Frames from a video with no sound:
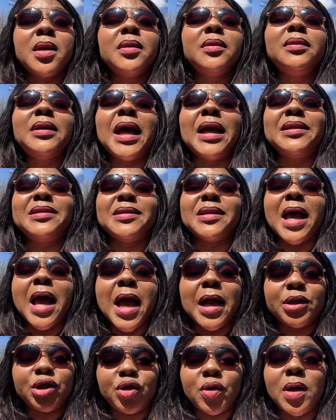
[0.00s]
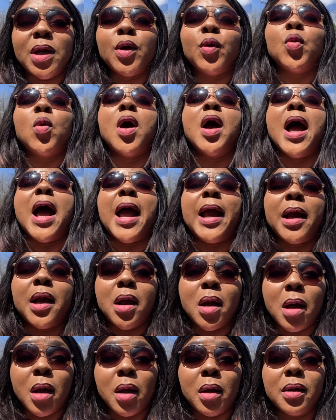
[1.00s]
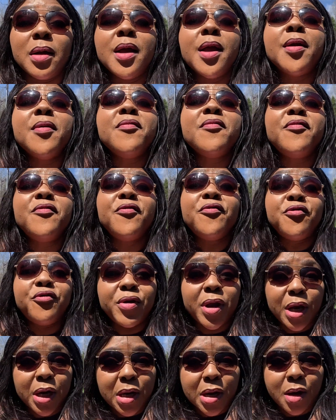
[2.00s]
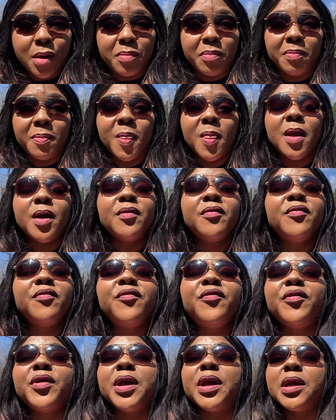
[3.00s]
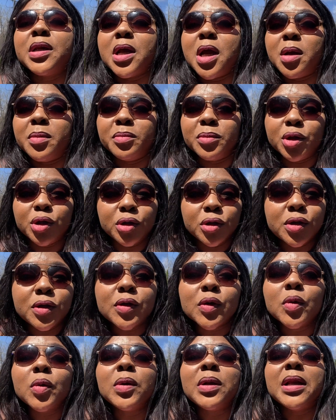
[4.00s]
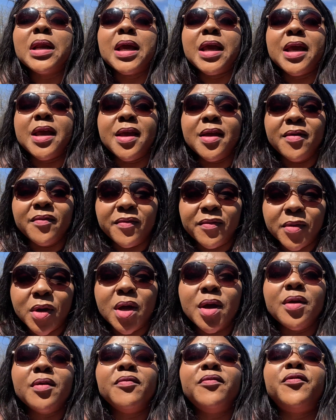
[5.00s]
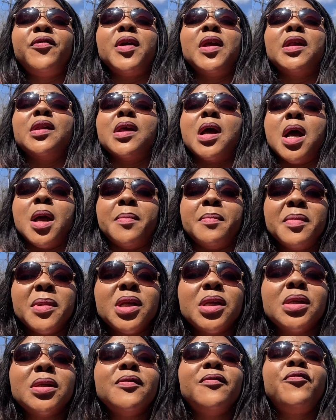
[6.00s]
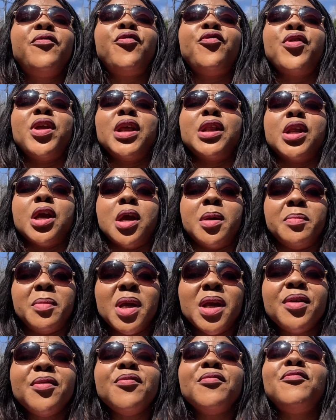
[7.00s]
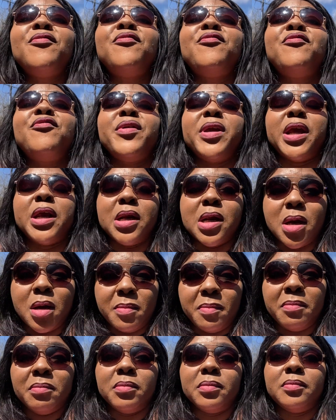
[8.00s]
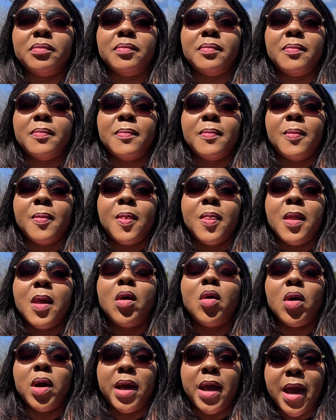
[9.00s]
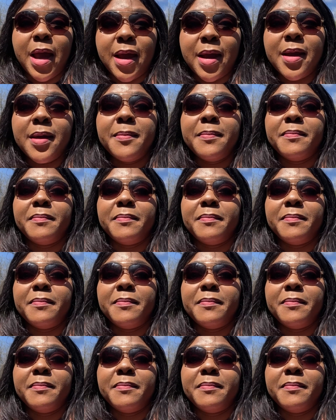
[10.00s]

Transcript: That's actually what I call freedom. Freedom to live. Freedom, freedom, freedom. Okay?